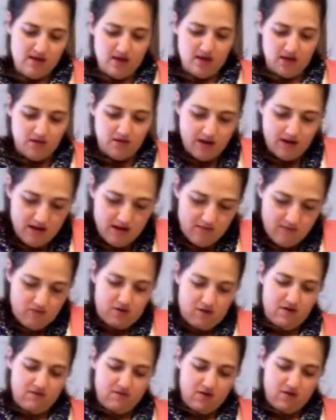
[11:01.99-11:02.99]
you know, kind of
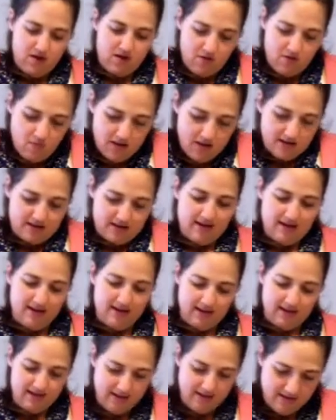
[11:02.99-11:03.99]
whatever you want.
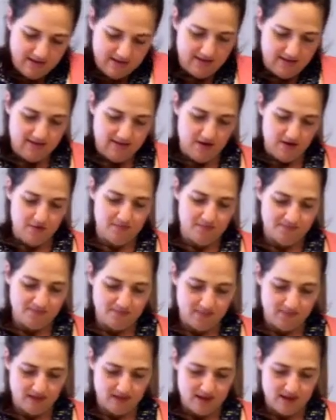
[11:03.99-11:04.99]
So
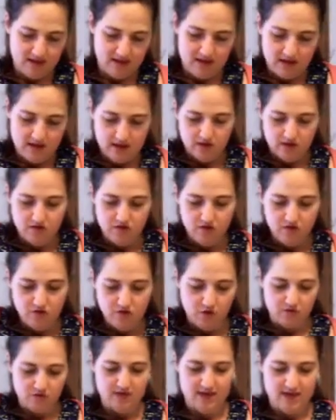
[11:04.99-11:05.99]

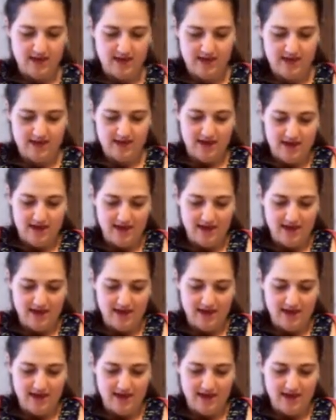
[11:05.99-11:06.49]
sticky.